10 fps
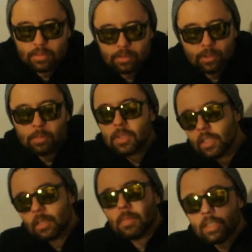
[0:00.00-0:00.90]
Don't be
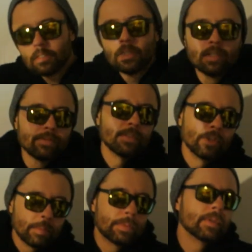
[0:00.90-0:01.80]
licking my stuff, and
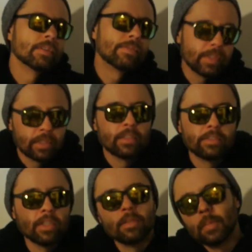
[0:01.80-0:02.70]
don't be putting your
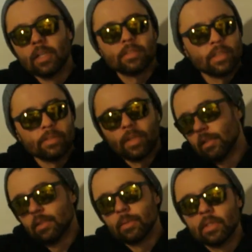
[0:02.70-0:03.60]
fingers on my stuff. I
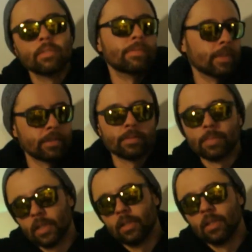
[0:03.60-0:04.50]
don't know where your fingers have
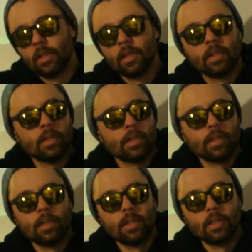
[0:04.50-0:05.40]
been
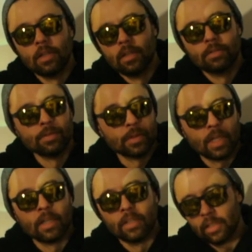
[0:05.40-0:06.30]
if you
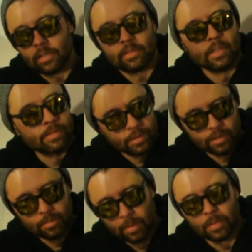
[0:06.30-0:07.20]
gotta lick stuff to
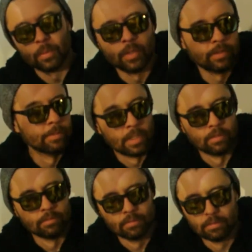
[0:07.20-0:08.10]
remember where you've been.
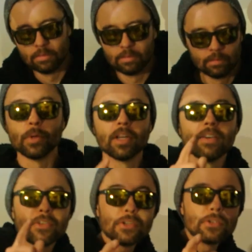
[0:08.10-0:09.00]

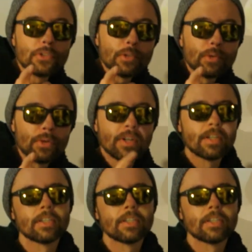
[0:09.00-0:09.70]
Whatever you do,